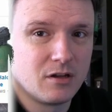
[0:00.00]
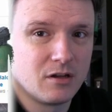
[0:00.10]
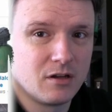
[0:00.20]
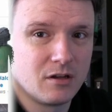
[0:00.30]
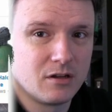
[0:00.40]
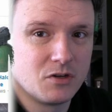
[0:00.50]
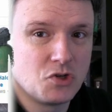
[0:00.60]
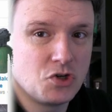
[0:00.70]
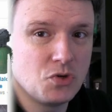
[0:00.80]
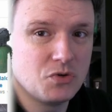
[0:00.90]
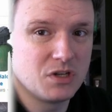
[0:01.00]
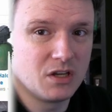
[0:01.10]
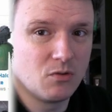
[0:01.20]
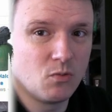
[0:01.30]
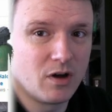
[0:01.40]
in
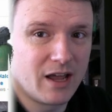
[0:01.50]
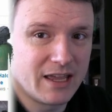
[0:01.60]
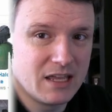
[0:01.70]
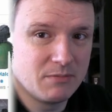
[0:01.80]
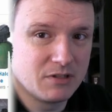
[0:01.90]
choosing what I keep